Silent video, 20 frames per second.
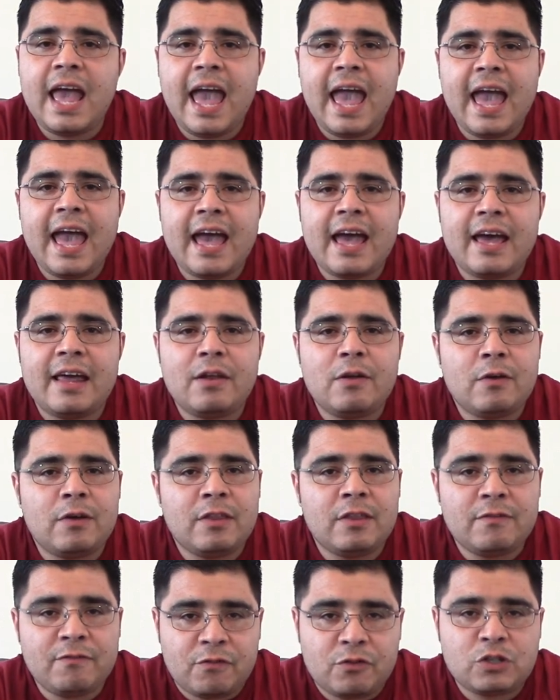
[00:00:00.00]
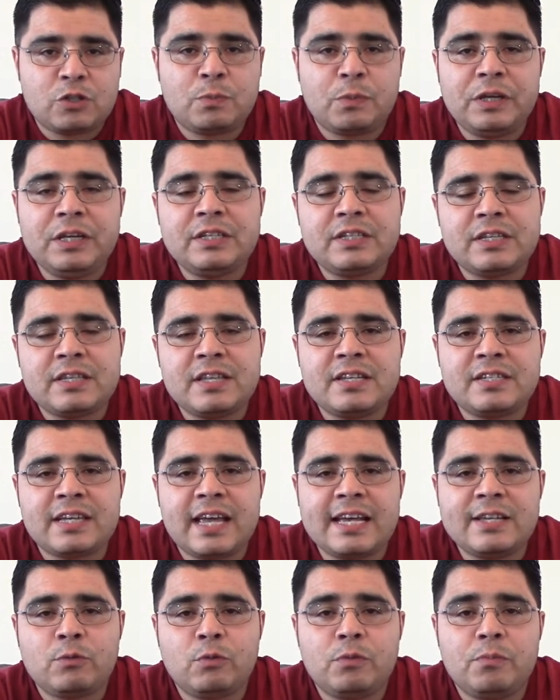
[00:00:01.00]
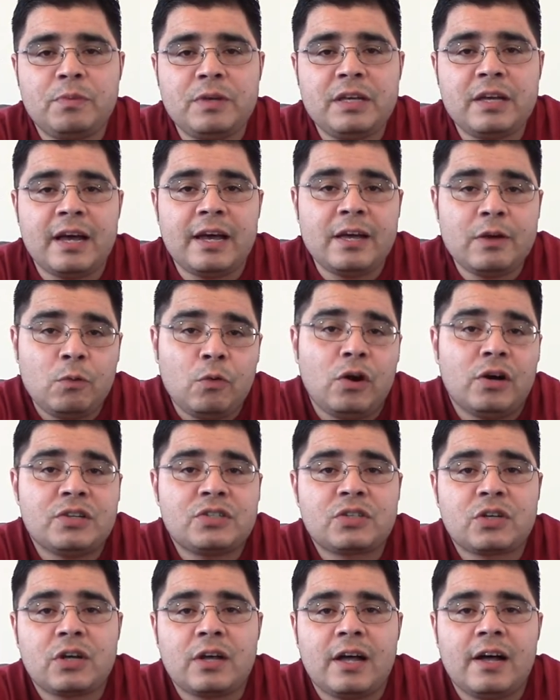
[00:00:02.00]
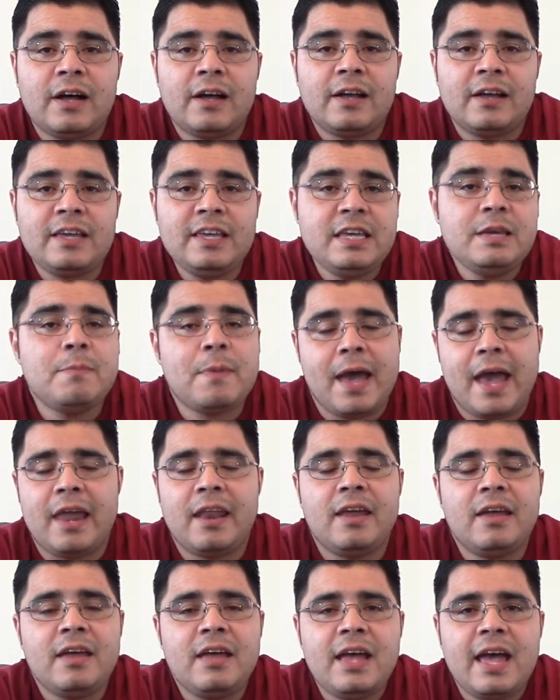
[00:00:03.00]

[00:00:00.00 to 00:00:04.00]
And the first piece in this case would be, uh, it was uh, He-Man.